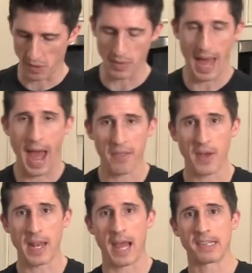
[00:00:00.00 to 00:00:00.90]
So with
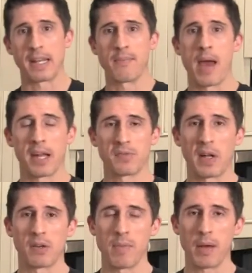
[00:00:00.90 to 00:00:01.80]
athlean X and in my X
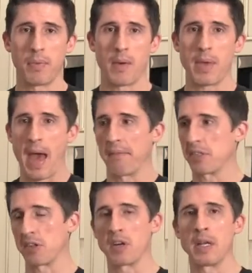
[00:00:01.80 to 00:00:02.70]
Factor meal plan, we have
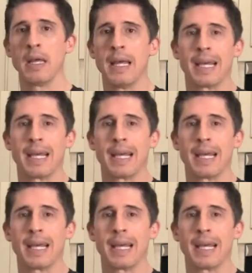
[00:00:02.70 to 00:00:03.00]
certain